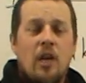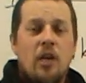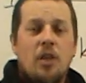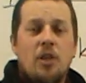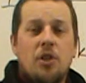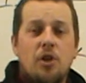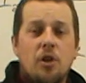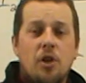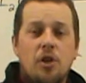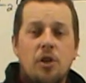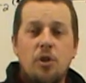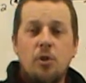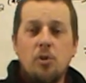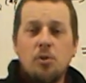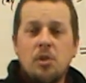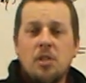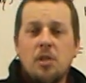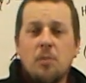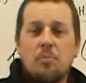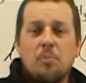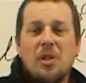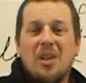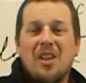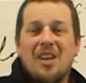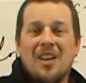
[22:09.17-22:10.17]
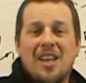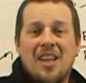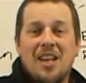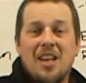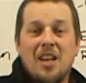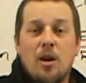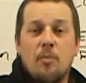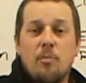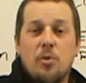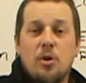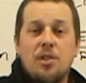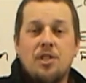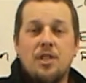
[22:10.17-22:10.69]
You're used to plugging
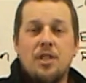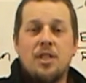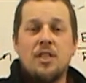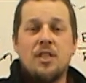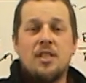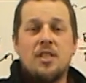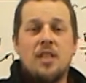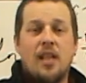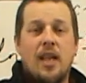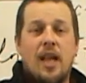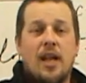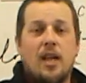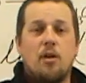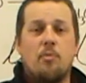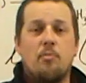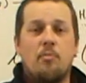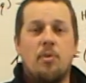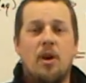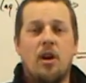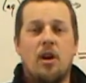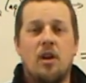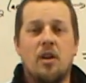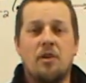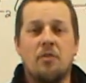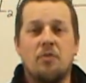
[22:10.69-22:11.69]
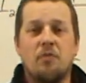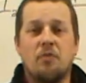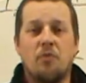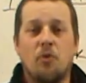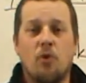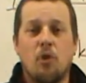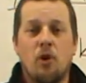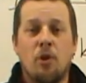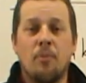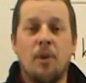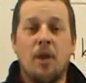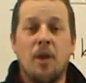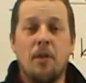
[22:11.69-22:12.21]
numbers into that comparative
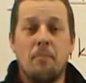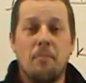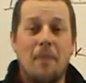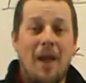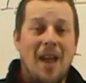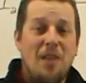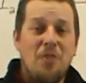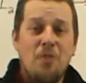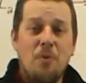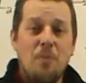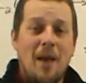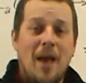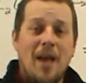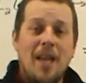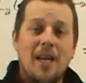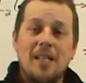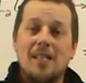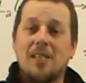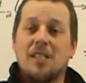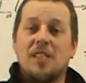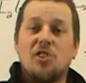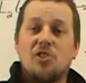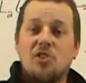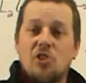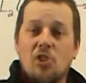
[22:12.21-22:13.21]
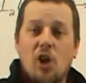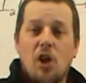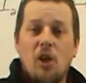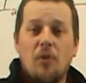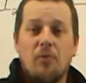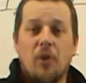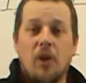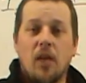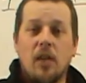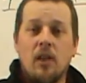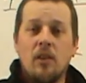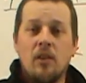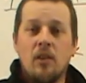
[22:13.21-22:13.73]
form and mathematically
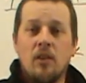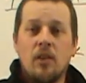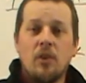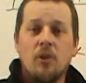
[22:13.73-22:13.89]
solving